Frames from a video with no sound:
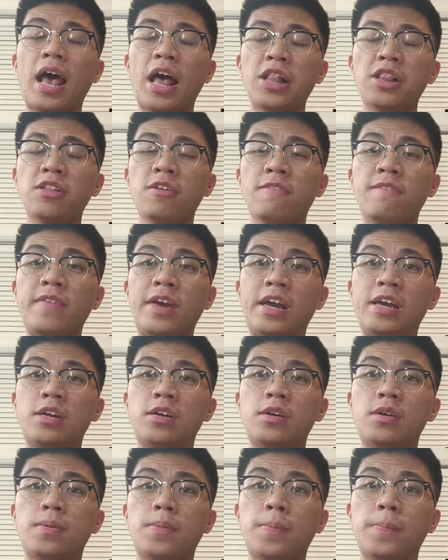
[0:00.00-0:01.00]

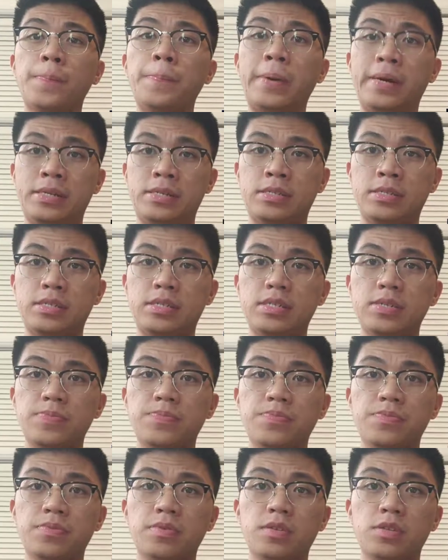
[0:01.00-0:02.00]
elevator buttons
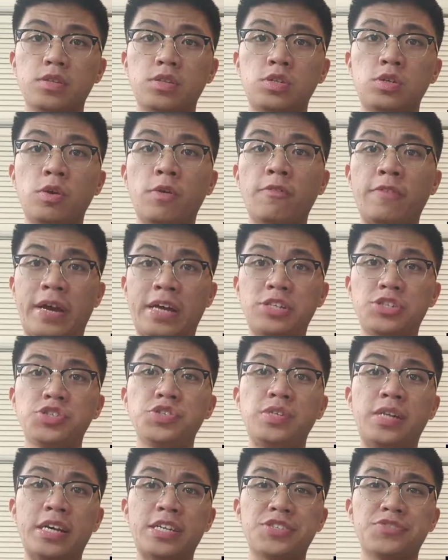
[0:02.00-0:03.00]
to advance
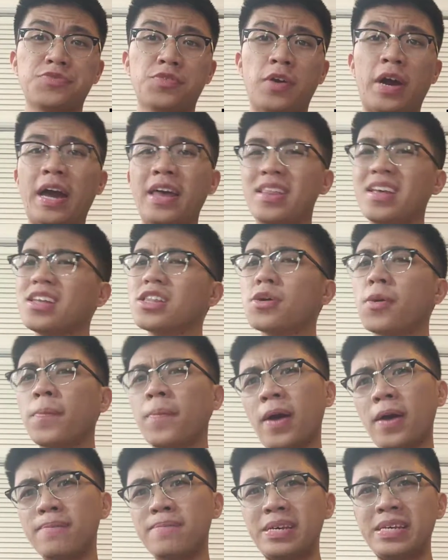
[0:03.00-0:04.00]
to the next floor. I think there
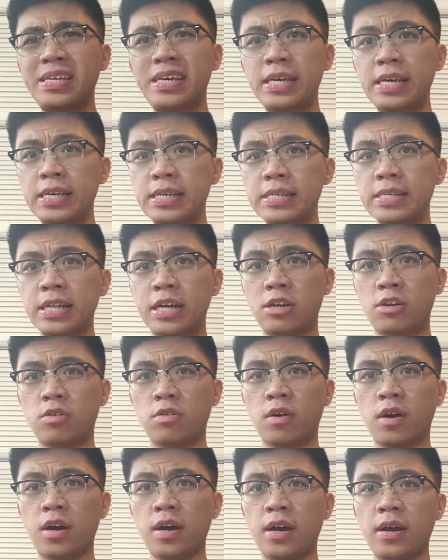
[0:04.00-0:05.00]
might be keys
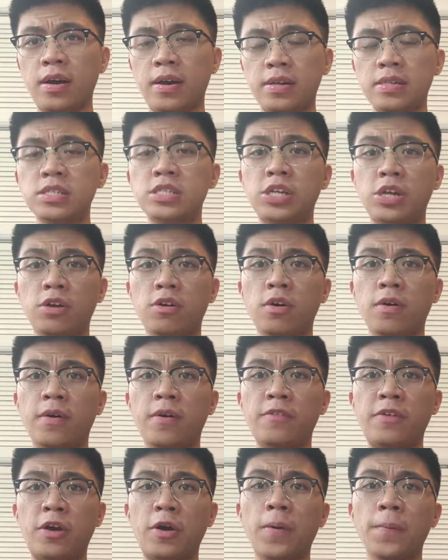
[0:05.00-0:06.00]
later on still
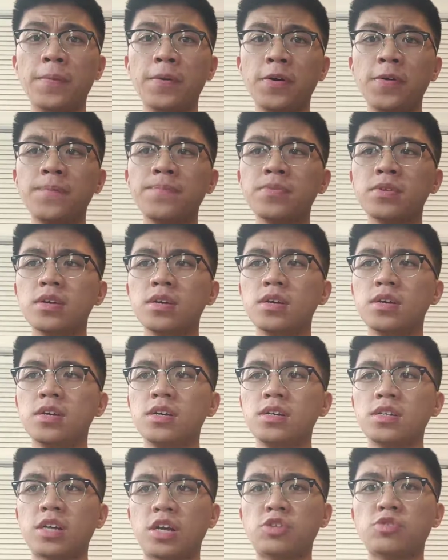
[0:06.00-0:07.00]
available,
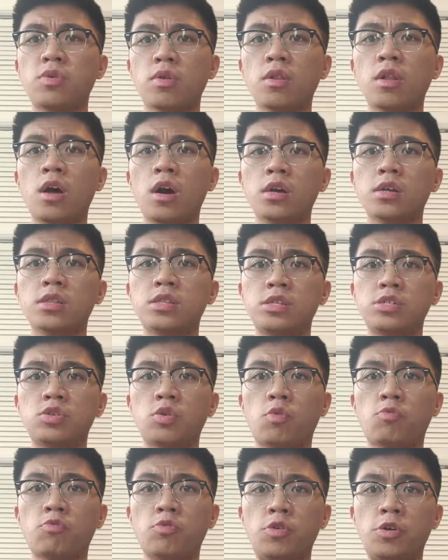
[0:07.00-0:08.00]
like to unlock the
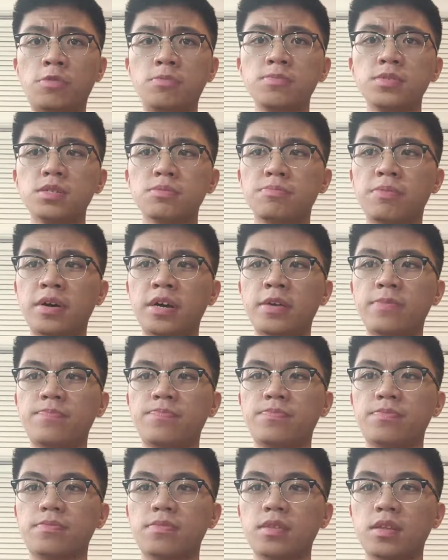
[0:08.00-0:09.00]
rooms, but
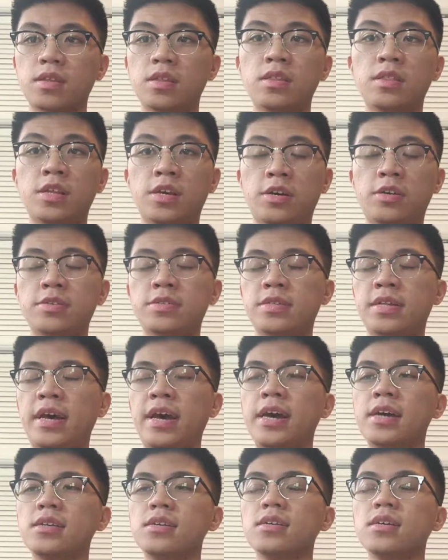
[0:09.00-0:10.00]
there's
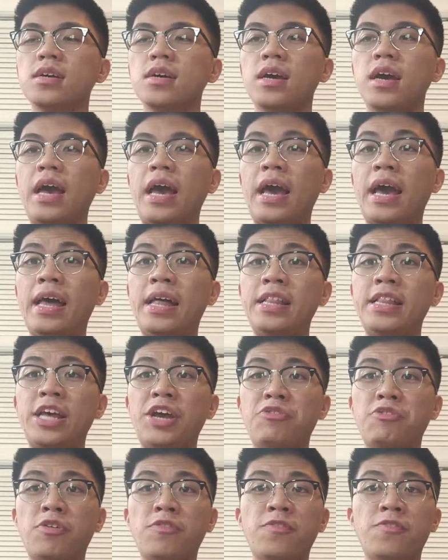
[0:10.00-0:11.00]
that. And
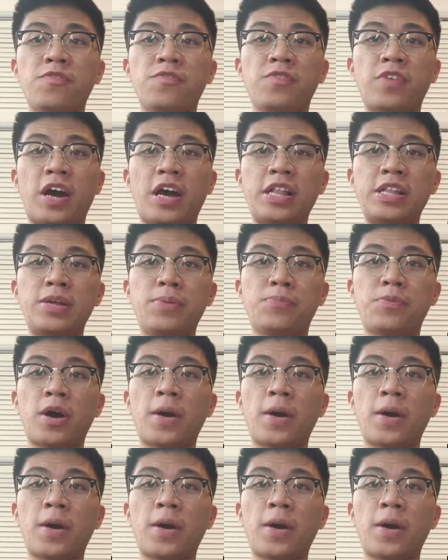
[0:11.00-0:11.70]
they finally